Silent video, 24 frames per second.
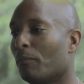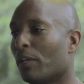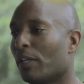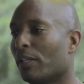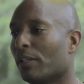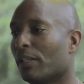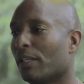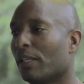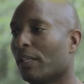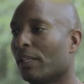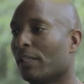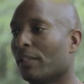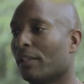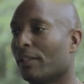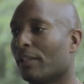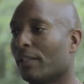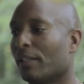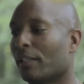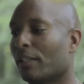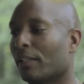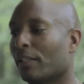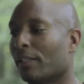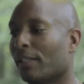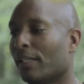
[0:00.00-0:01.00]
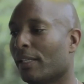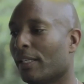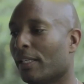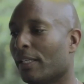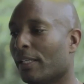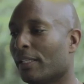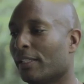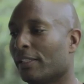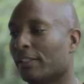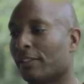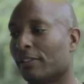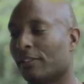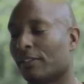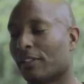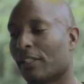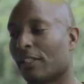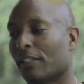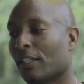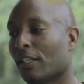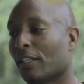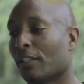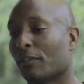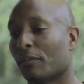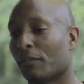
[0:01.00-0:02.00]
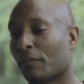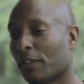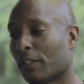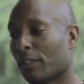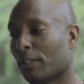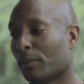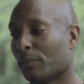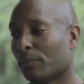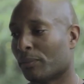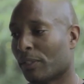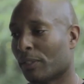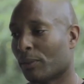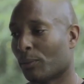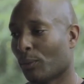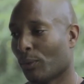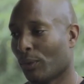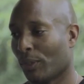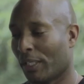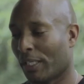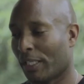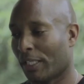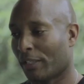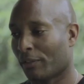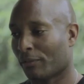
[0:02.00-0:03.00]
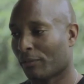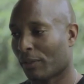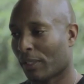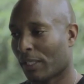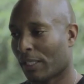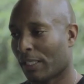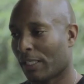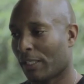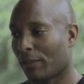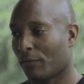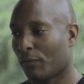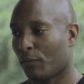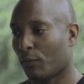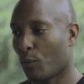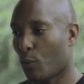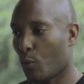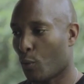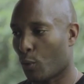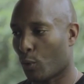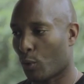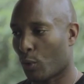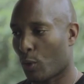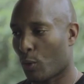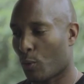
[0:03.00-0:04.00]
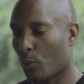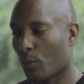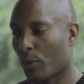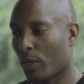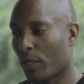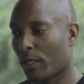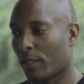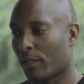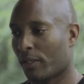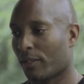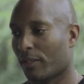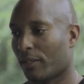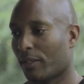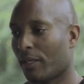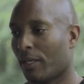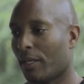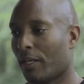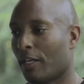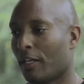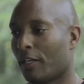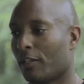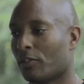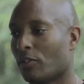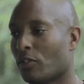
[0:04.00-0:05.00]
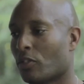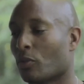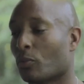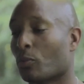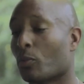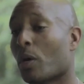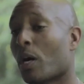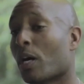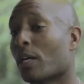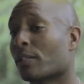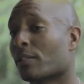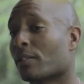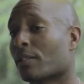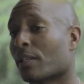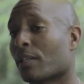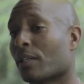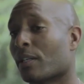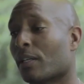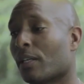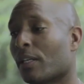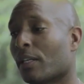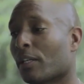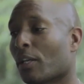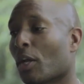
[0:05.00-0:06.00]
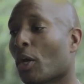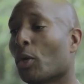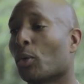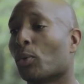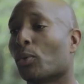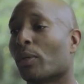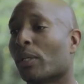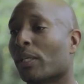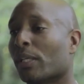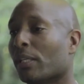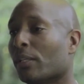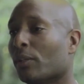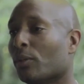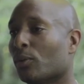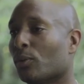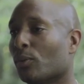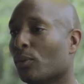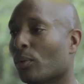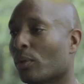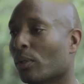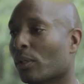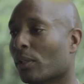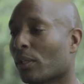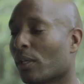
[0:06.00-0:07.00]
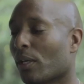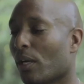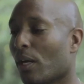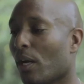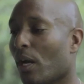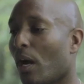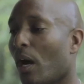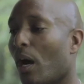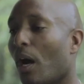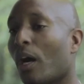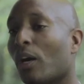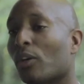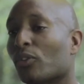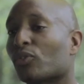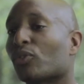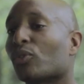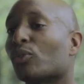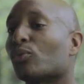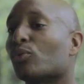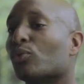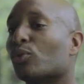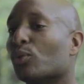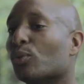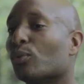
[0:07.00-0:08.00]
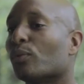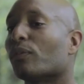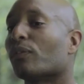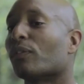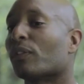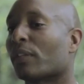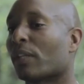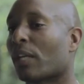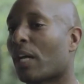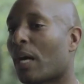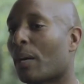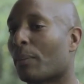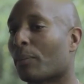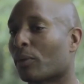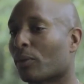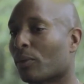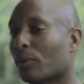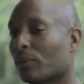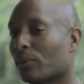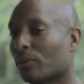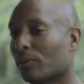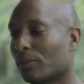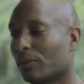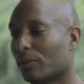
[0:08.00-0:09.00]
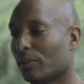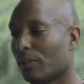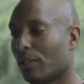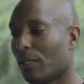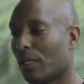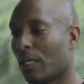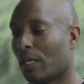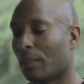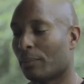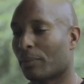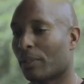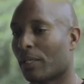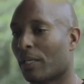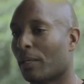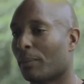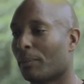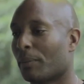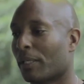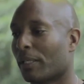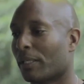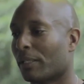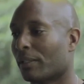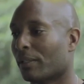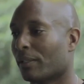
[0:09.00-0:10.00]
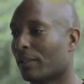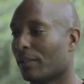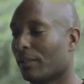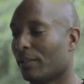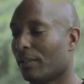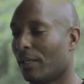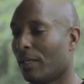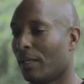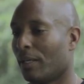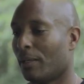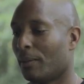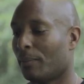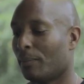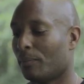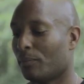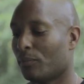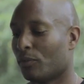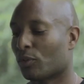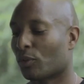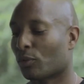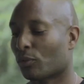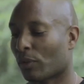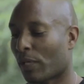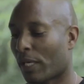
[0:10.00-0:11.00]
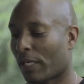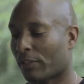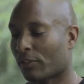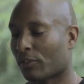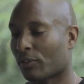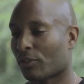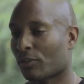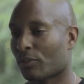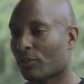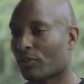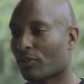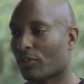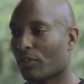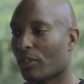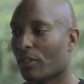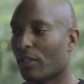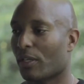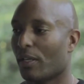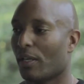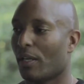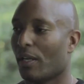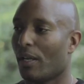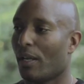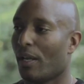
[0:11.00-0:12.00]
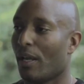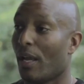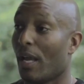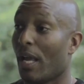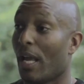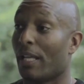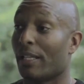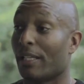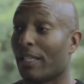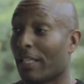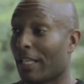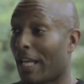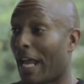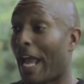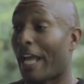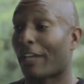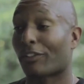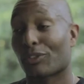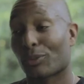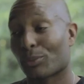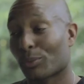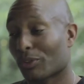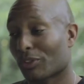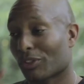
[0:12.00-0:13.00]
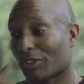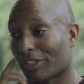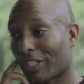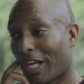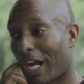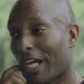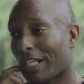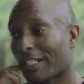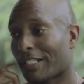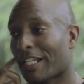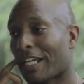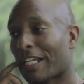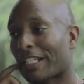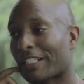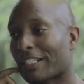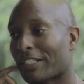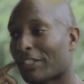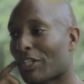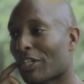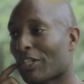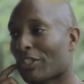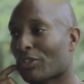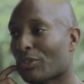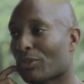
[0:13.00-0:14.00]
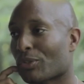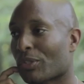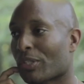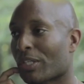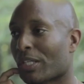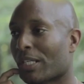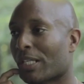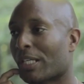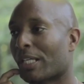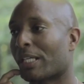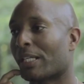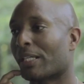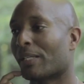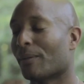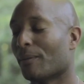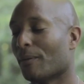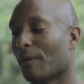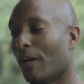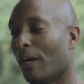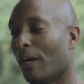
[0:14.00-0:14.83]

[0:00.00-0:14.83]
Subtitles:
And then there is another film that we're getting ready for with Jawanza and Odie, who are also two phenomenal upcoming directors. And then I actually was just contacted yesterday